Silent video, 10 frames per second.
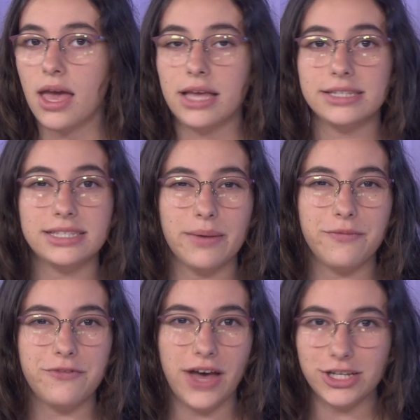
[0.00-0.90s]
In some
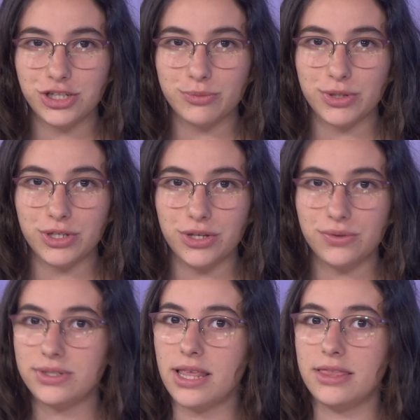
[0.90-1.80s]
fashionable
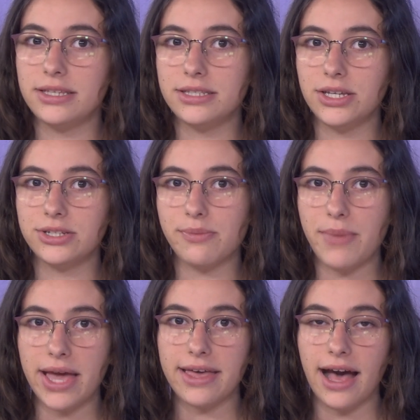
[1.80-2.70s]
news, this year's
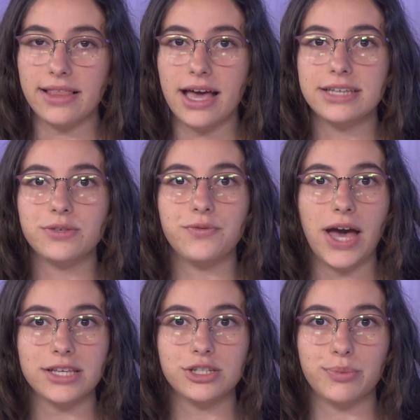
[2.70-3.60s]
Met Gala is fast